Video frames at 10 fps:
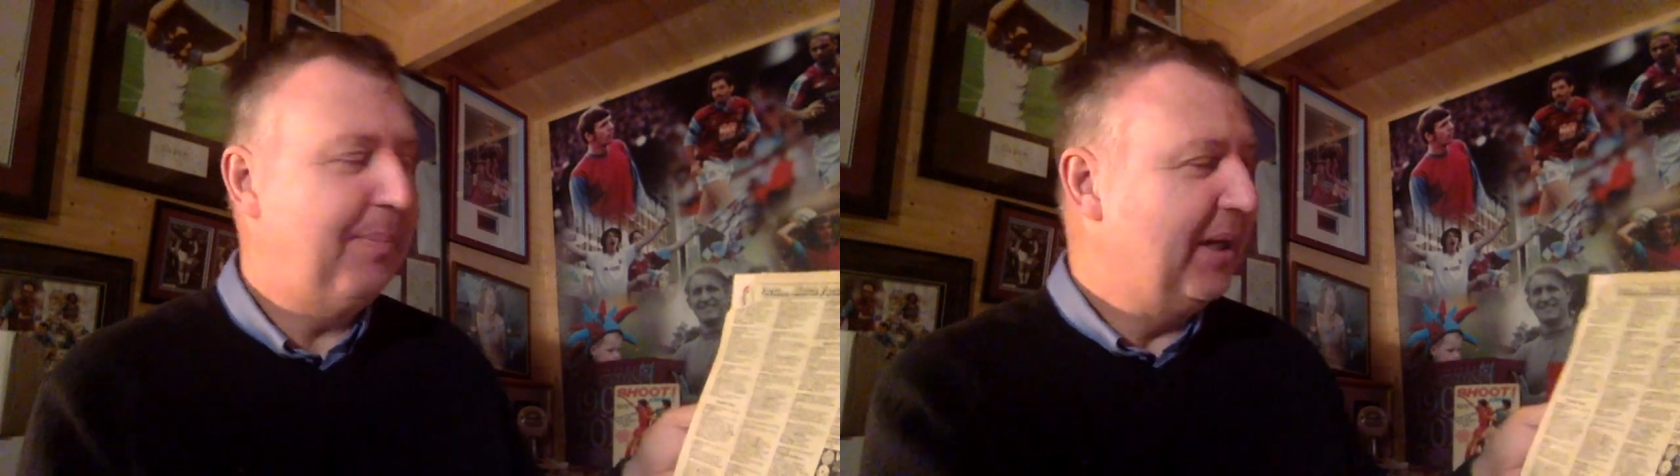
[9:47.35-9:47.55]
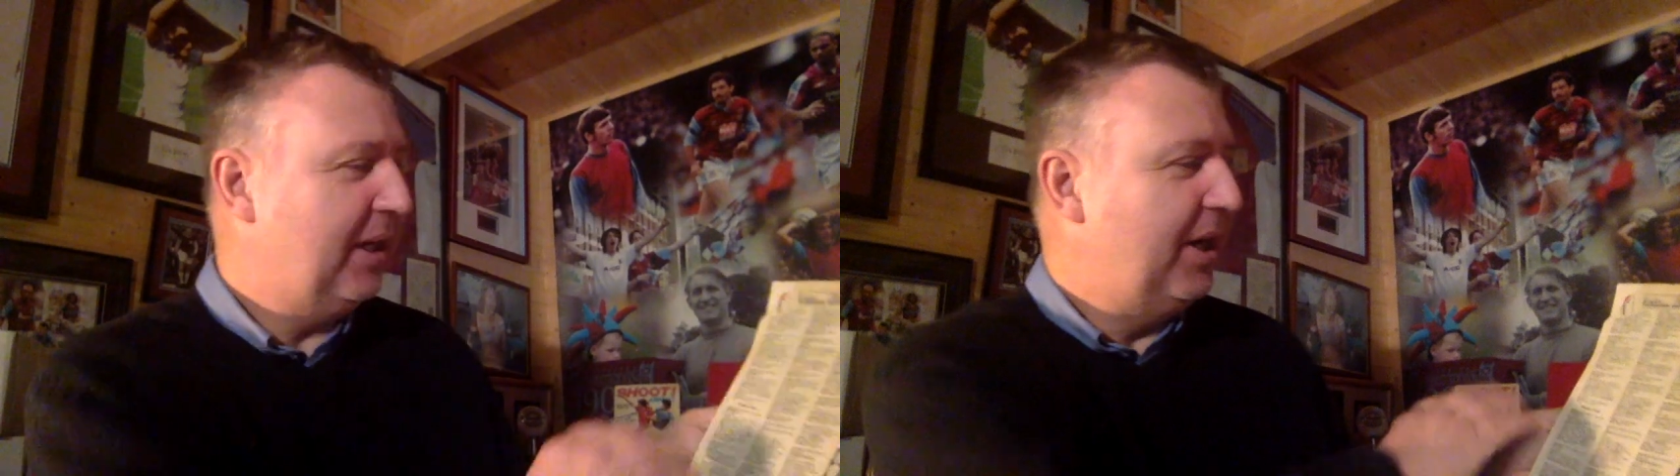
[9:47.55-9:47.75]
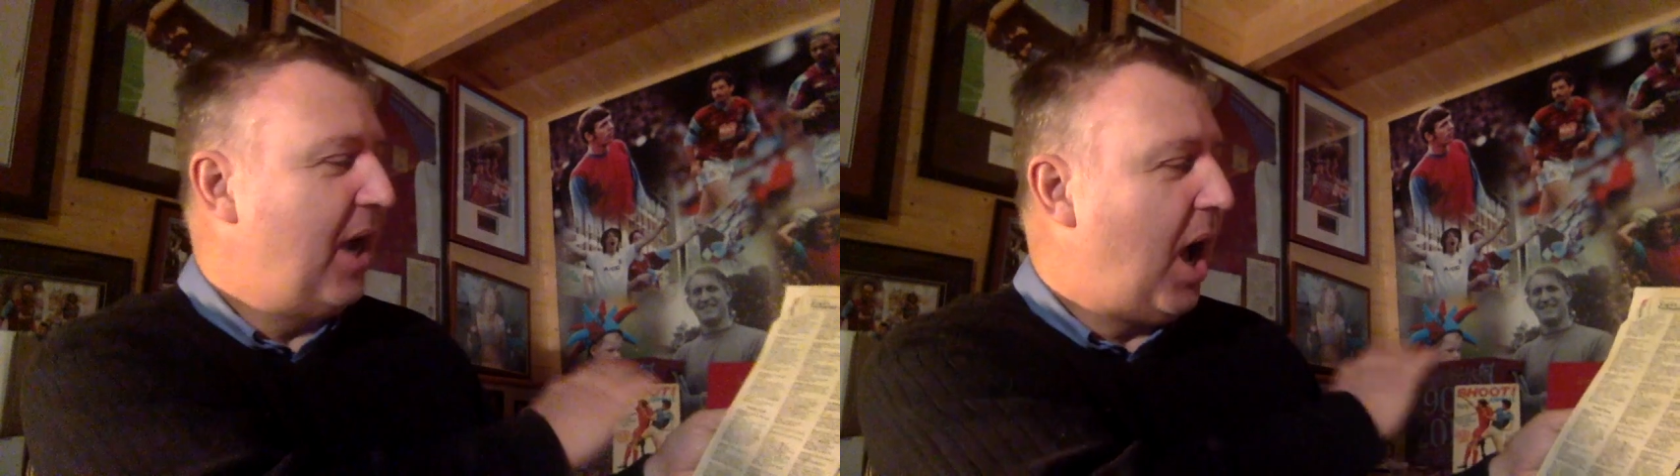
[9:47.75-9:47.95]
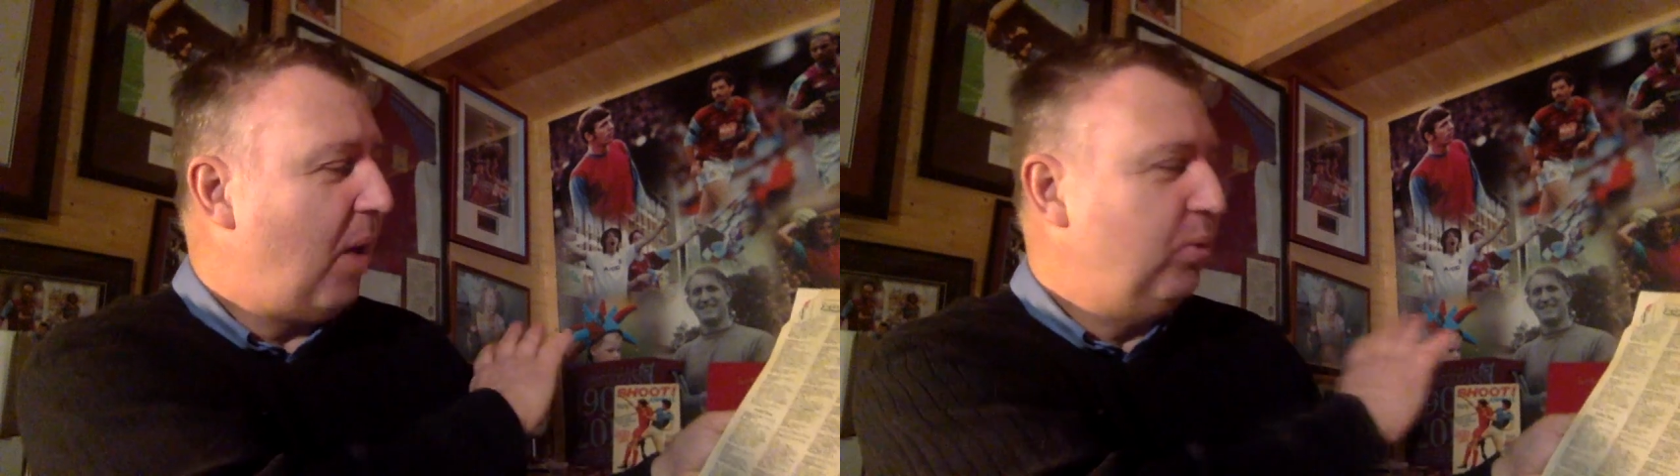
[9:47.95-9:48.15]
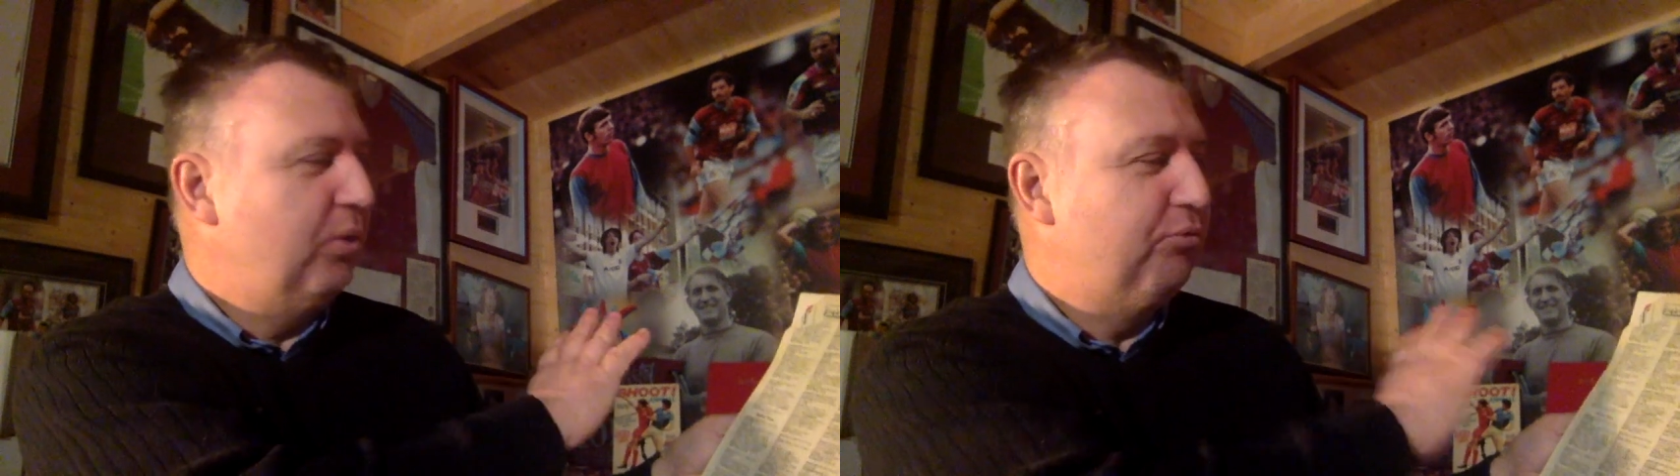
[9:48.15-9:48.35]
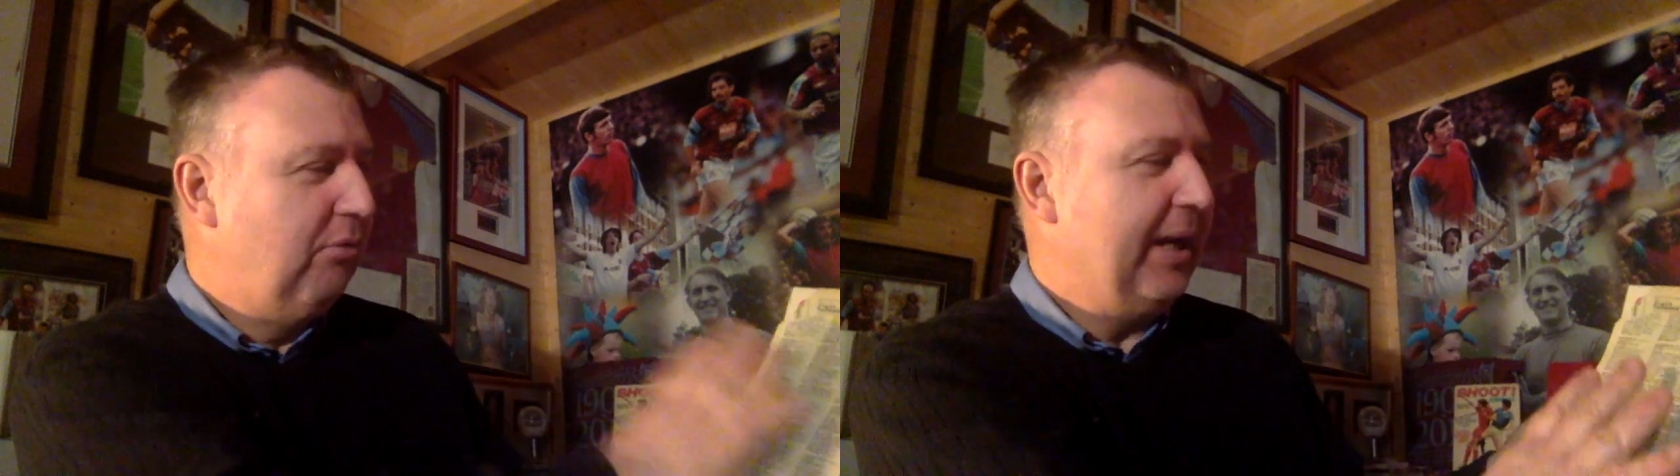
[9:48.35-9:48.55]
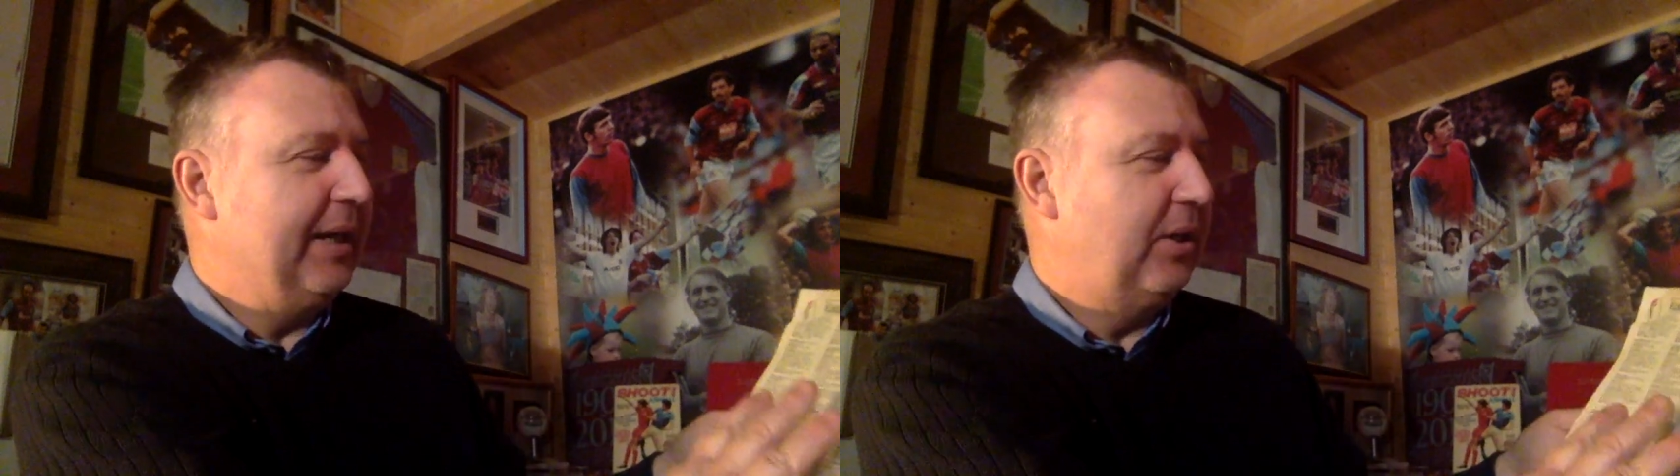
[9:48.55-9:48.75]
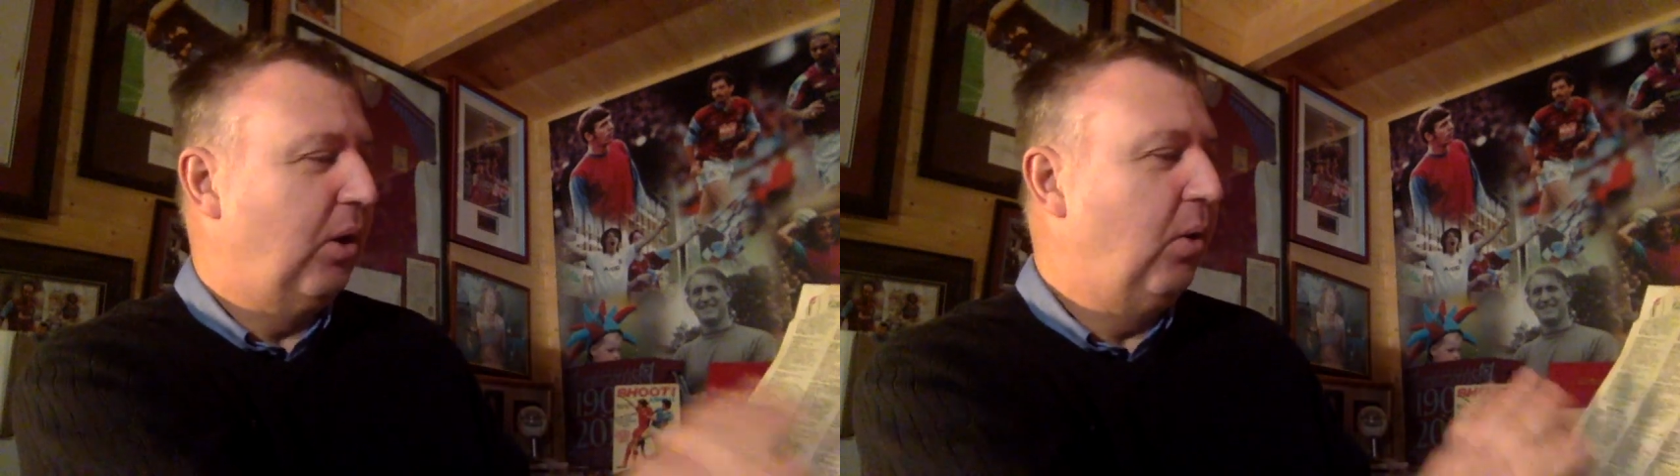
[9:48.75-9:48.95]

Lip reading: I mean, and I would read